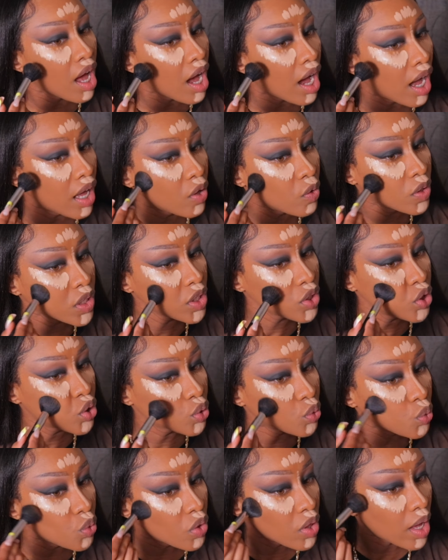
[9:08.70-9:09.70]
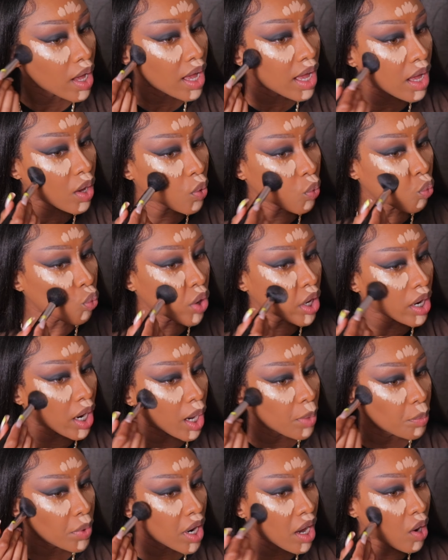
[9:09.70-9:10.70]
I only do that when
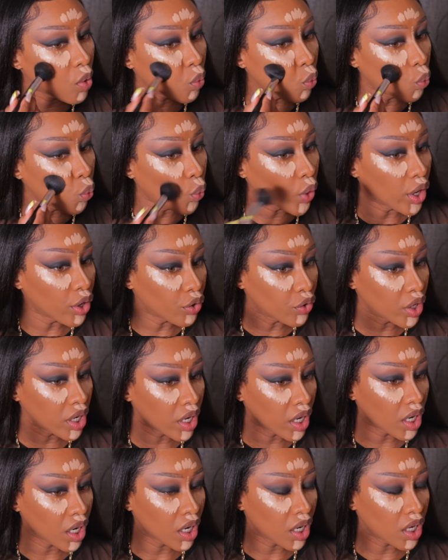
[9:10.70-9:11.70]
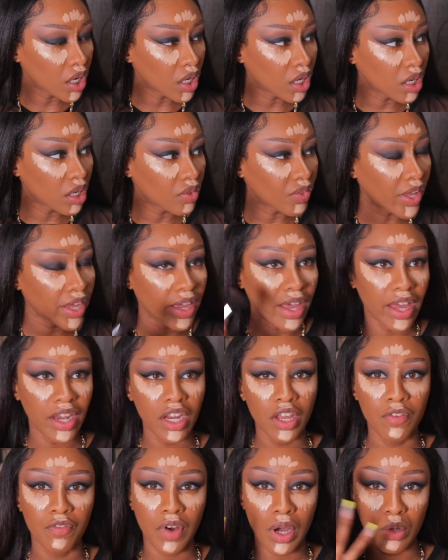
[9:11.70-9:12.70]
I'm not wearing like
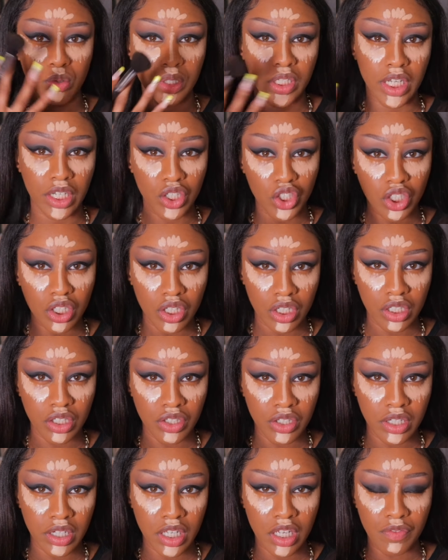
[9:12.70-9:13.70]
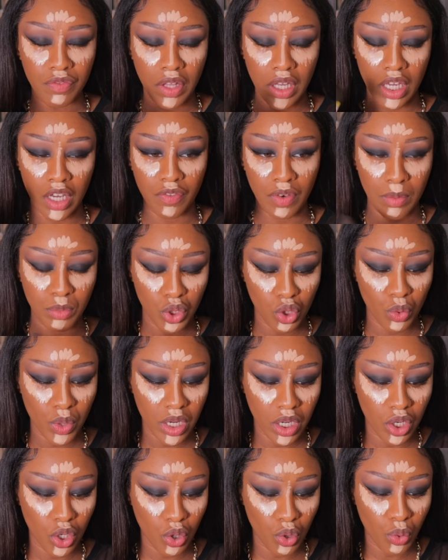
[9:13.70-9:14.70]
any foundation underneath, like if I'm
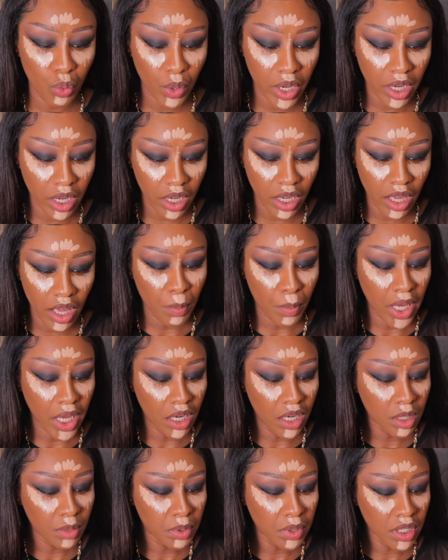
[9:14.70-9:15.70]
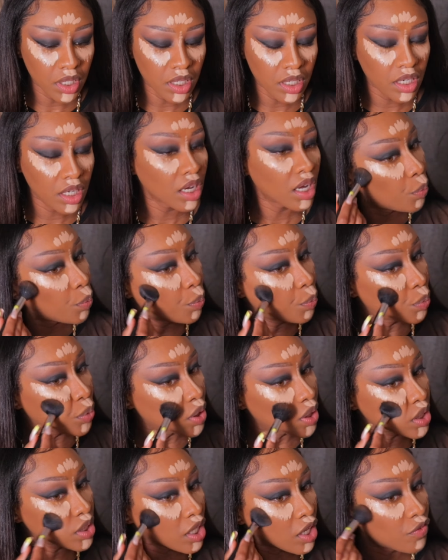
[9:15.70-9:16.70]
doing a quick makeup look,
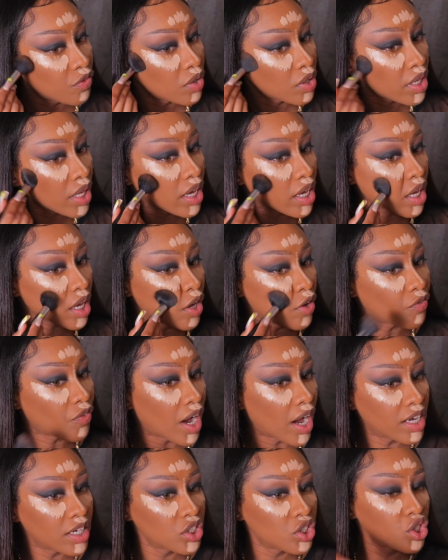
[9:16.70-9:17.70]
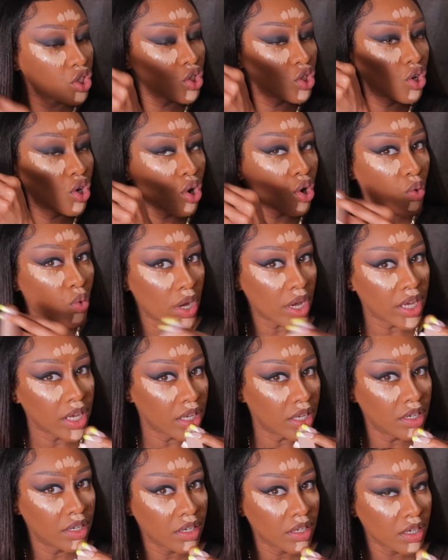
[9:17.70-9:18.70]
because I feel like if I just go
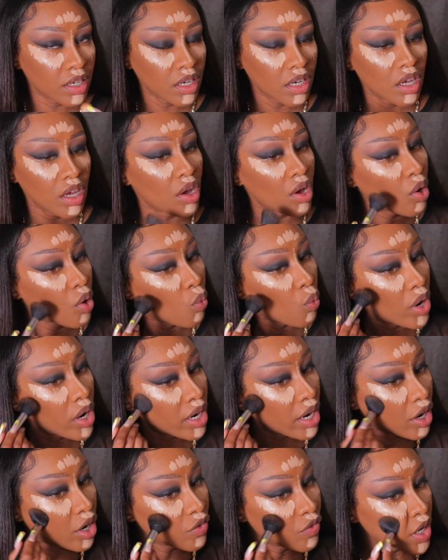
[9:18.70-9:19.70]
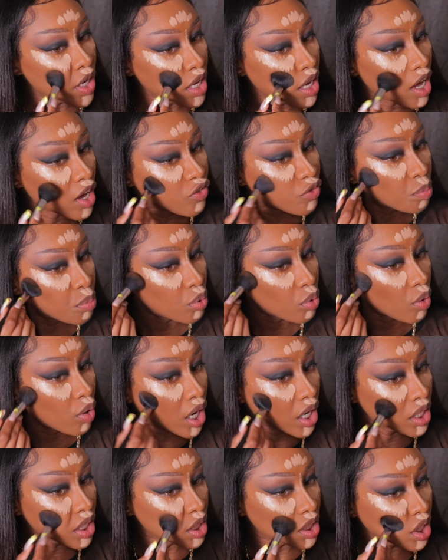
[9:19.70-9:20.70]
in when I already have
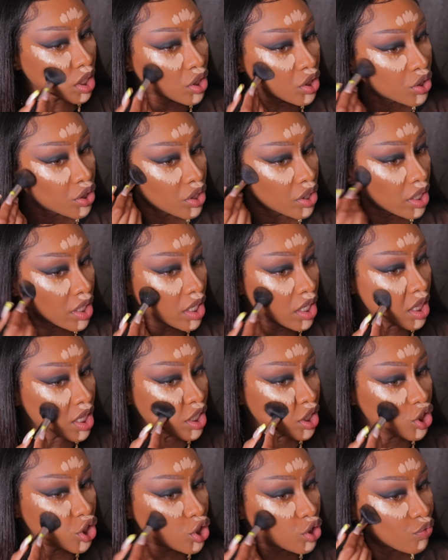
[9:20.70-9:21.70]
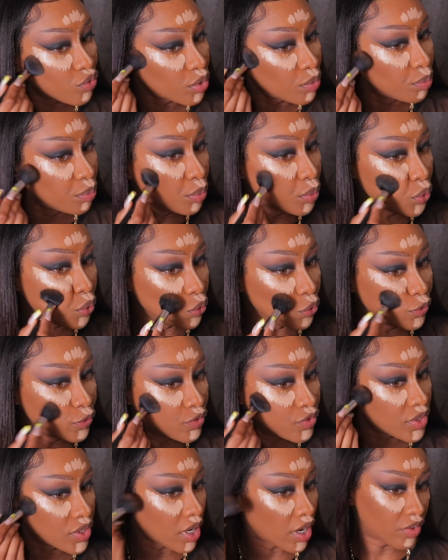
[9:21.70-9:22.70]
product underneath, it just
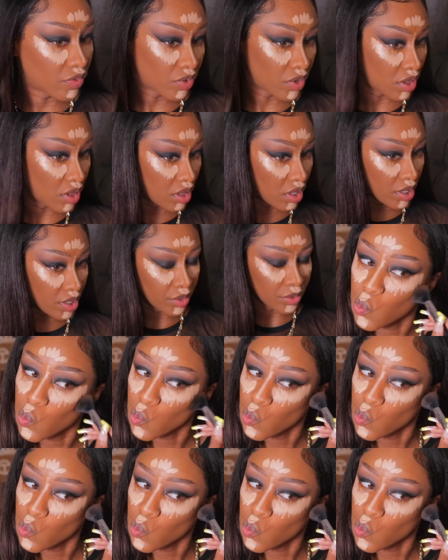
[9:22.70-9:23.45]
removes everything.